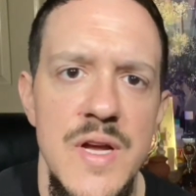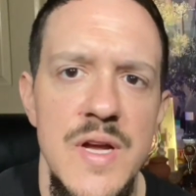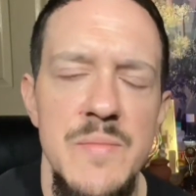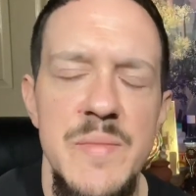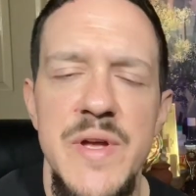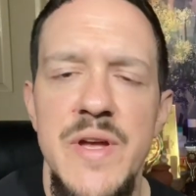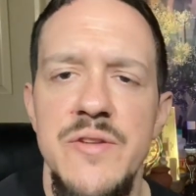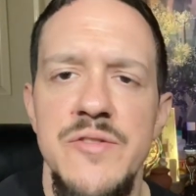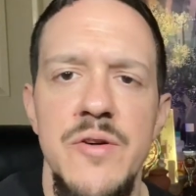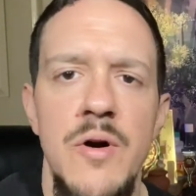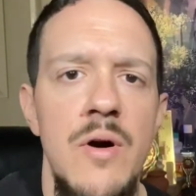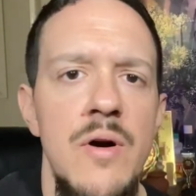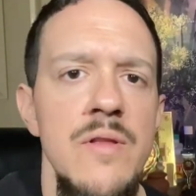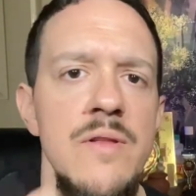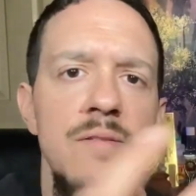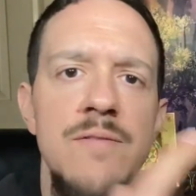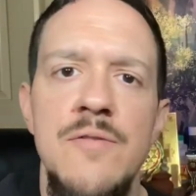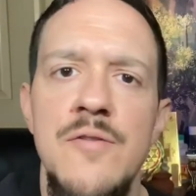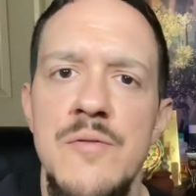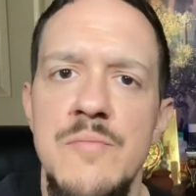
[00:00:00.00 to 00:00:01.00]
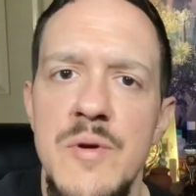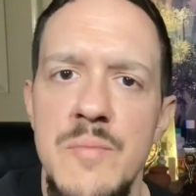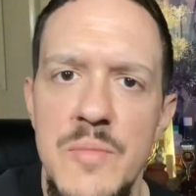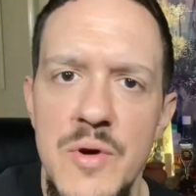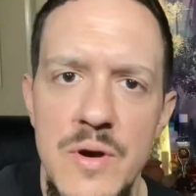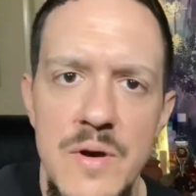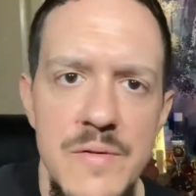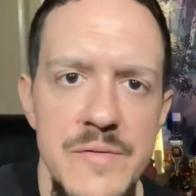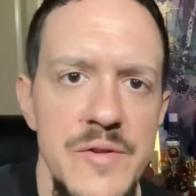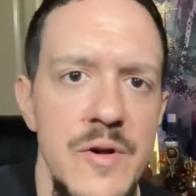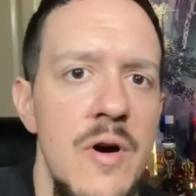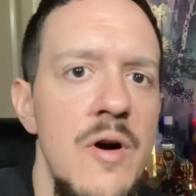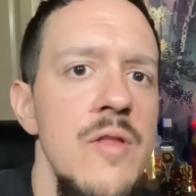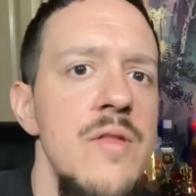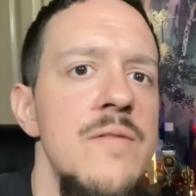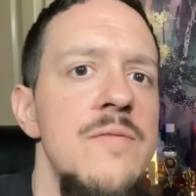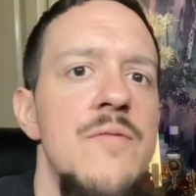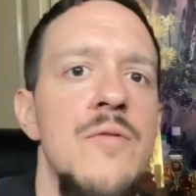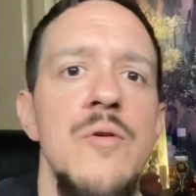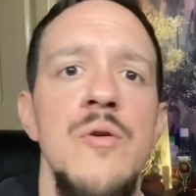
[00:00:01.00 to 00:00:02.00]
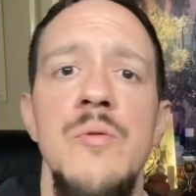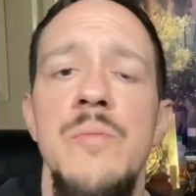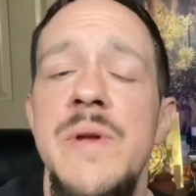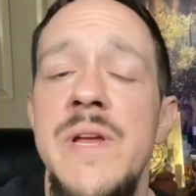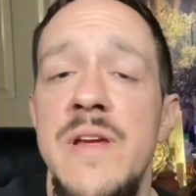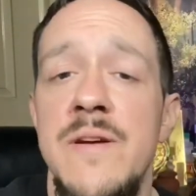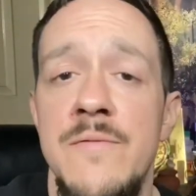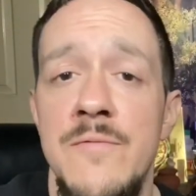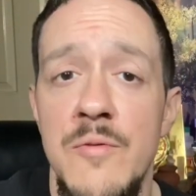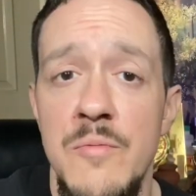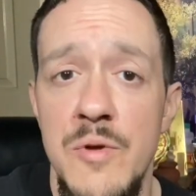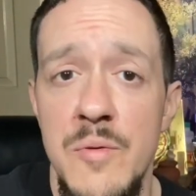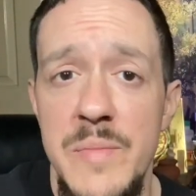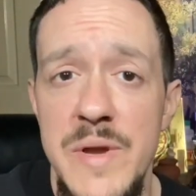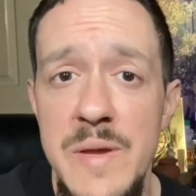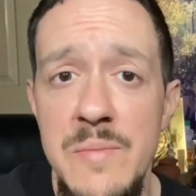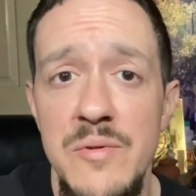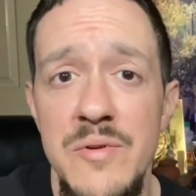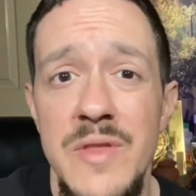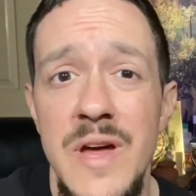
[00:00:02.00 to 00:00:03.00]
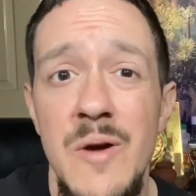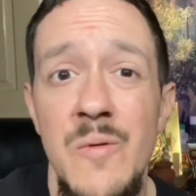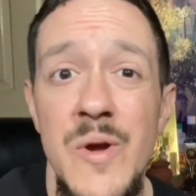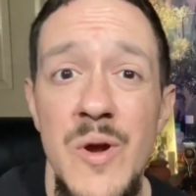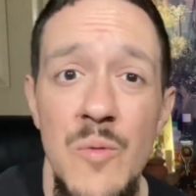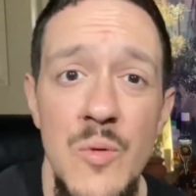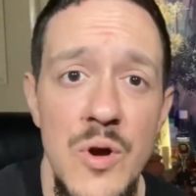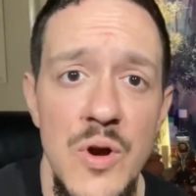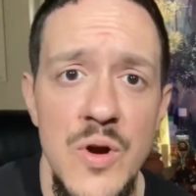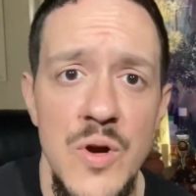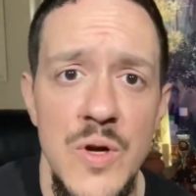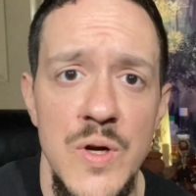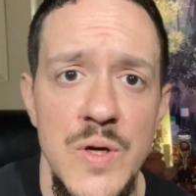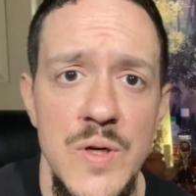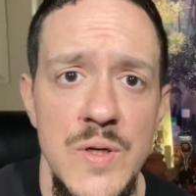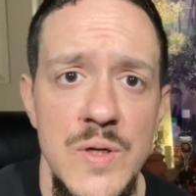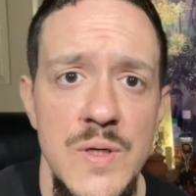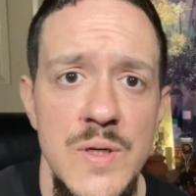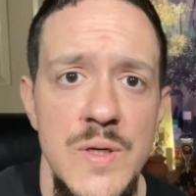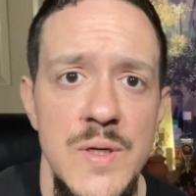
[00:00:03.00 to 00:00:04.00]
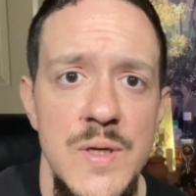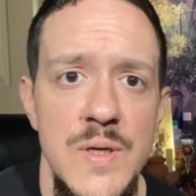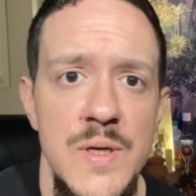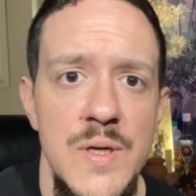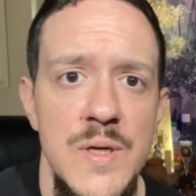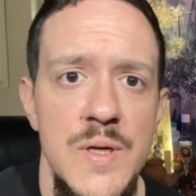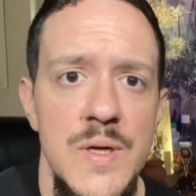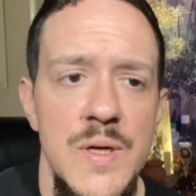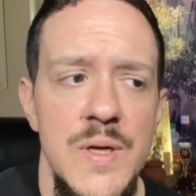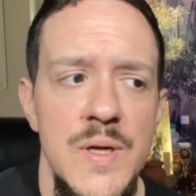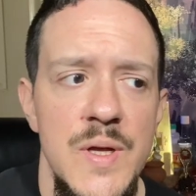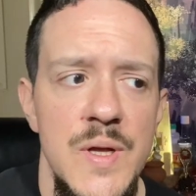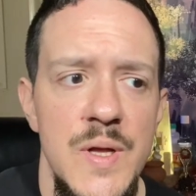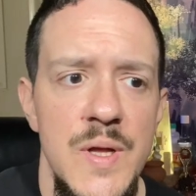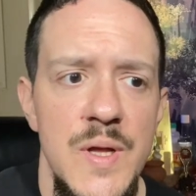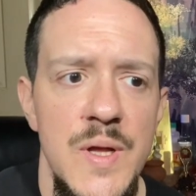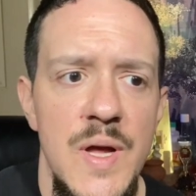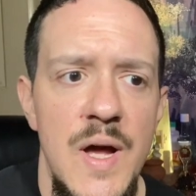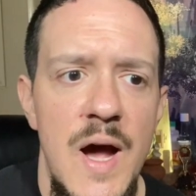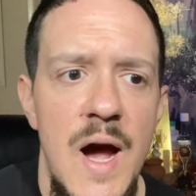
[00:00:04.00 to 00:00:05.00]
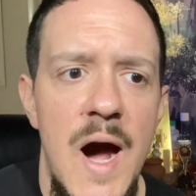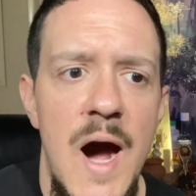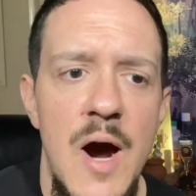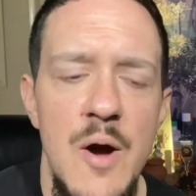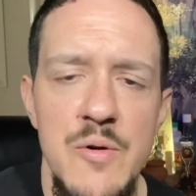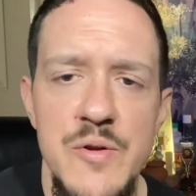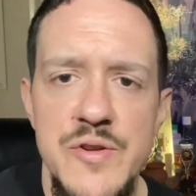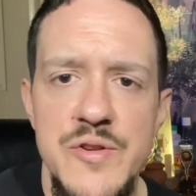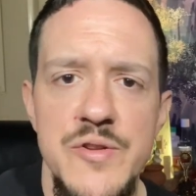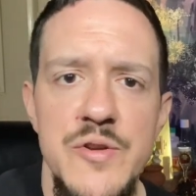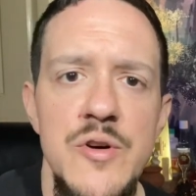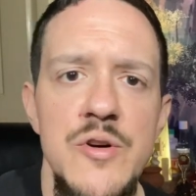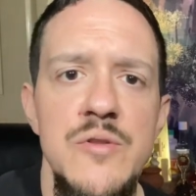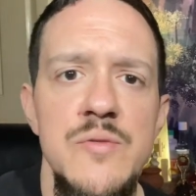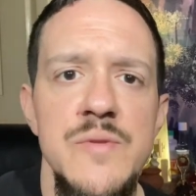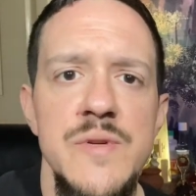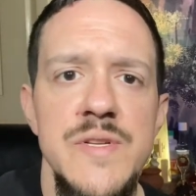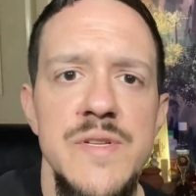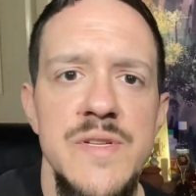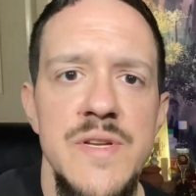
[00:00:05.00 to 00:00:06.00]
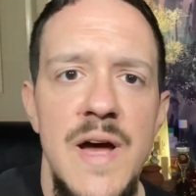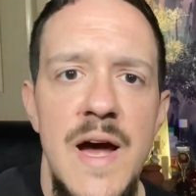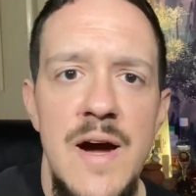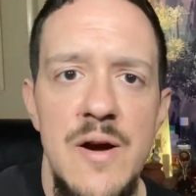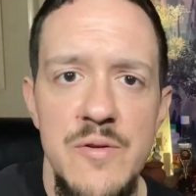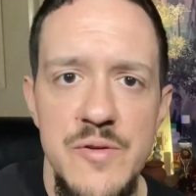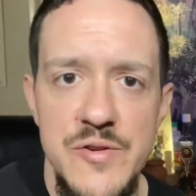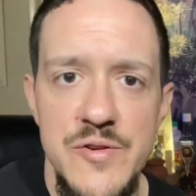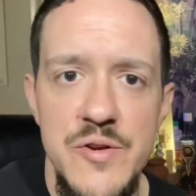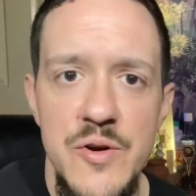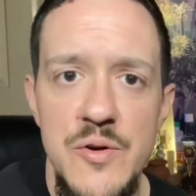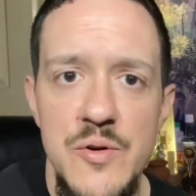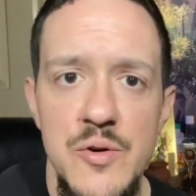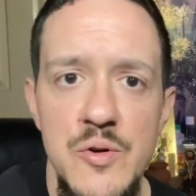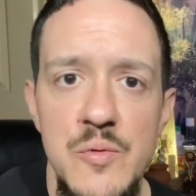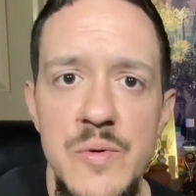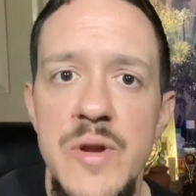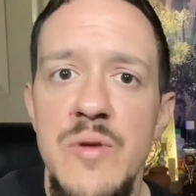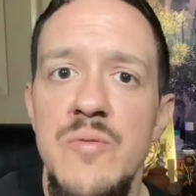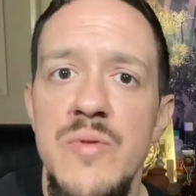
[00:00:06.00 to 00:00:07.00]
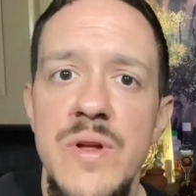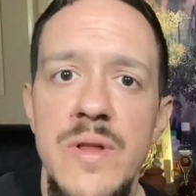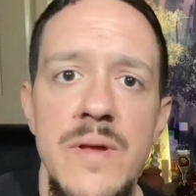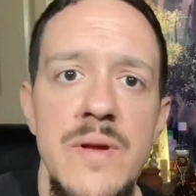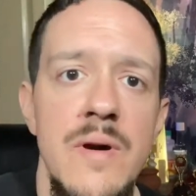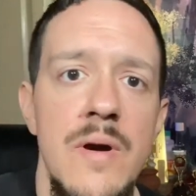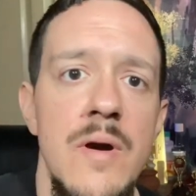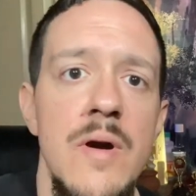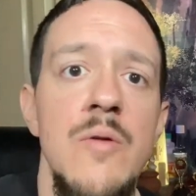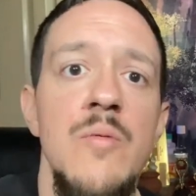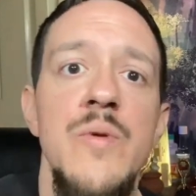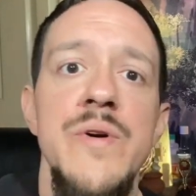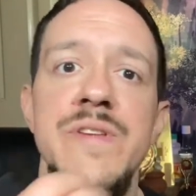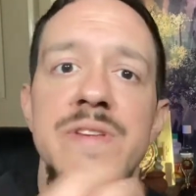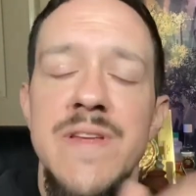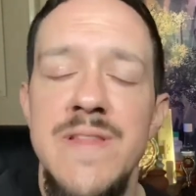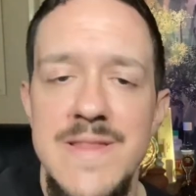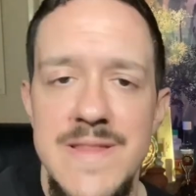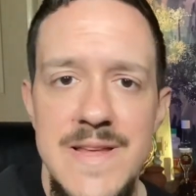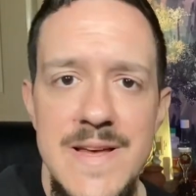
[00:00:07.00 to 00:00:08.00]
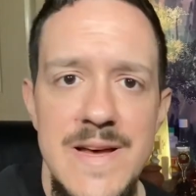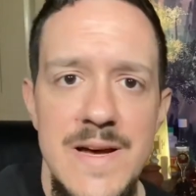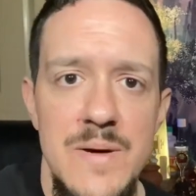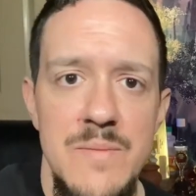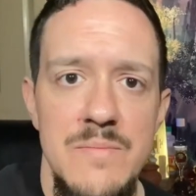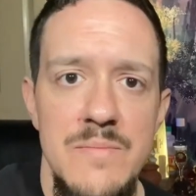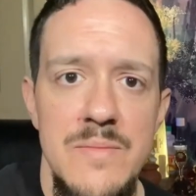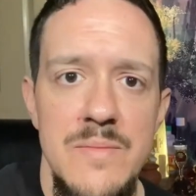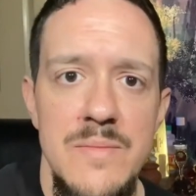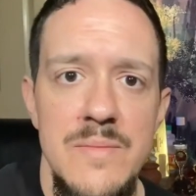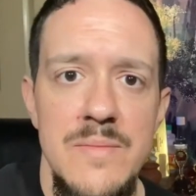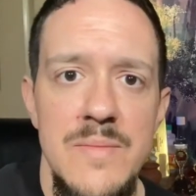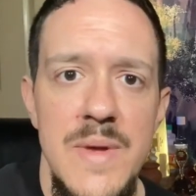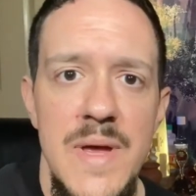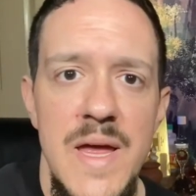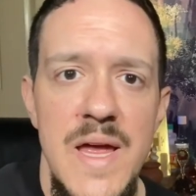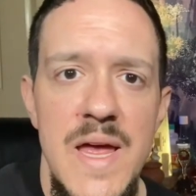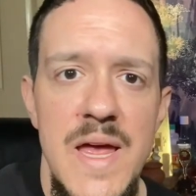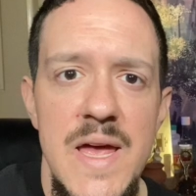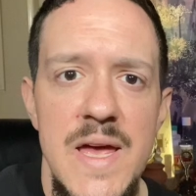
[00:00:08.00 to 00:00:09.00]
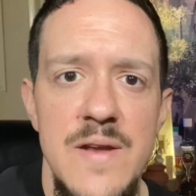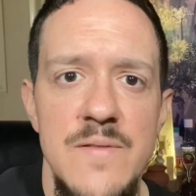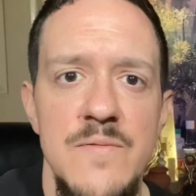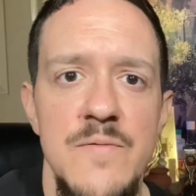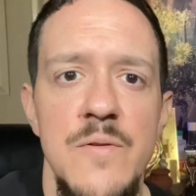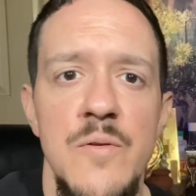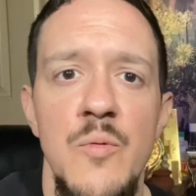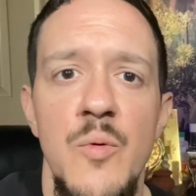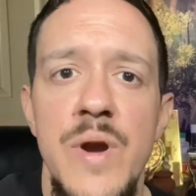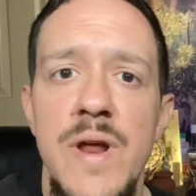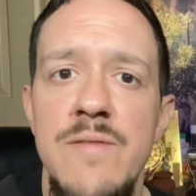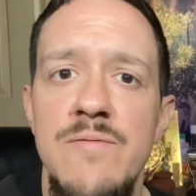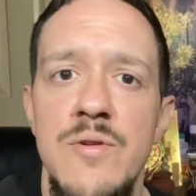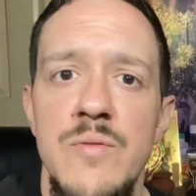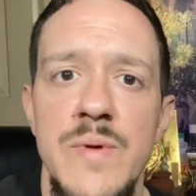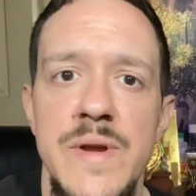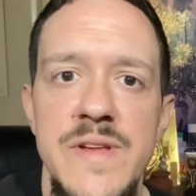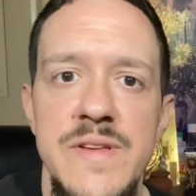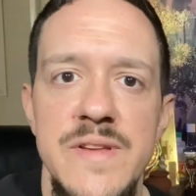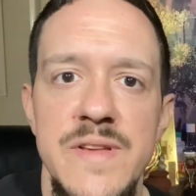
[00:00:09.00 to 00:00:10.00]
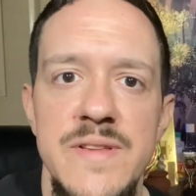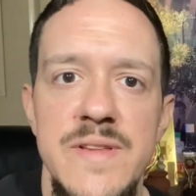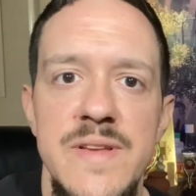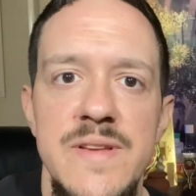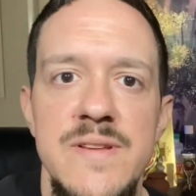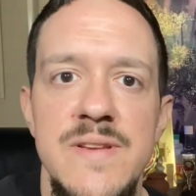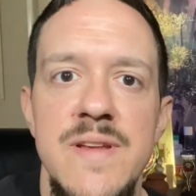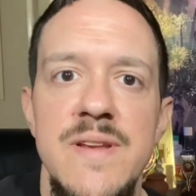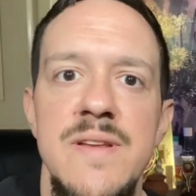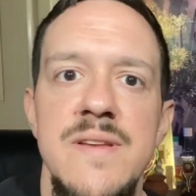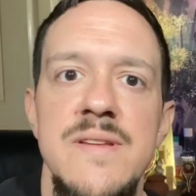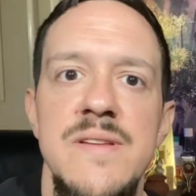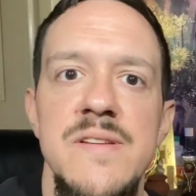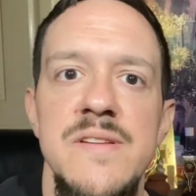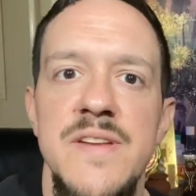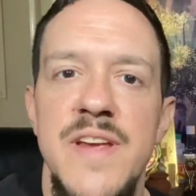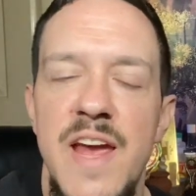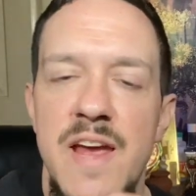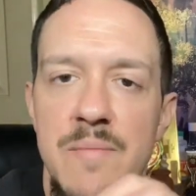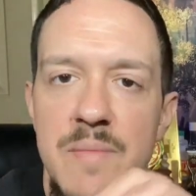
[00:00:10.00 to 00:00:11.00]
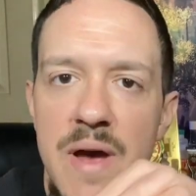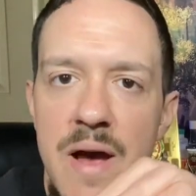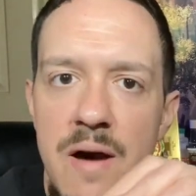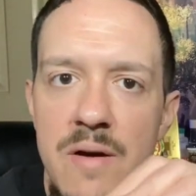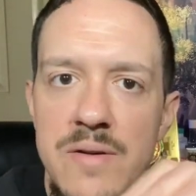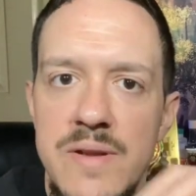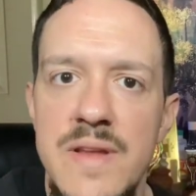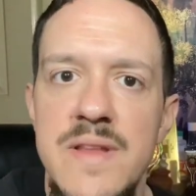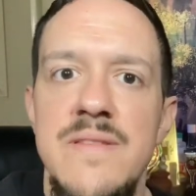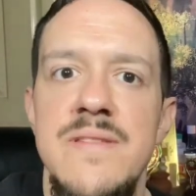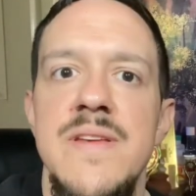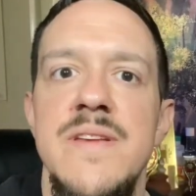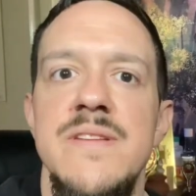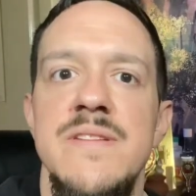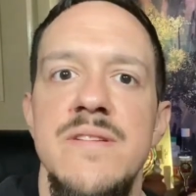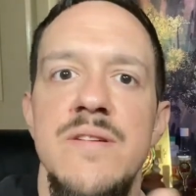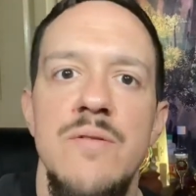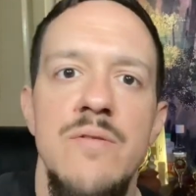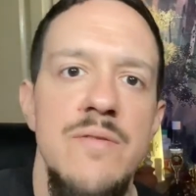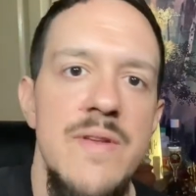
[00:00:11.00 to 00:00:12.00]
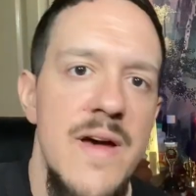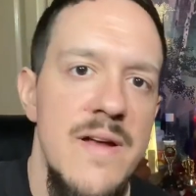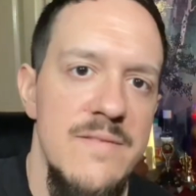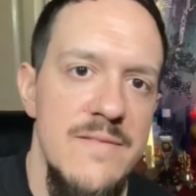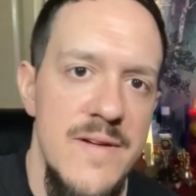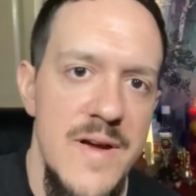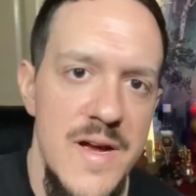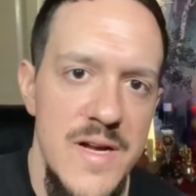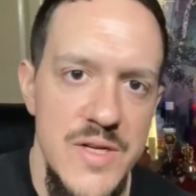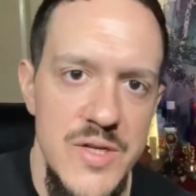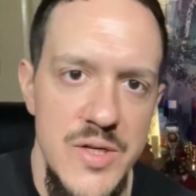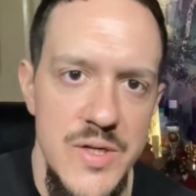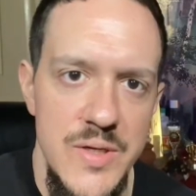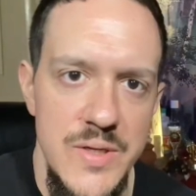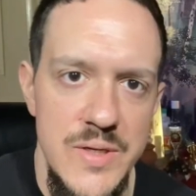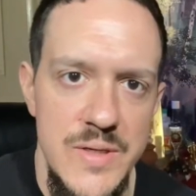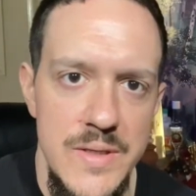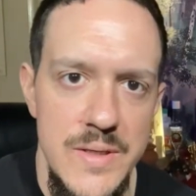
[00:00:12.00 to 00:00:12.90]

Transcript: Because all the former birds, all the former, former people that we were, our soul was our soul, who we really are, was in them. And for whatever reason, these tendencies came out in this or that fashion.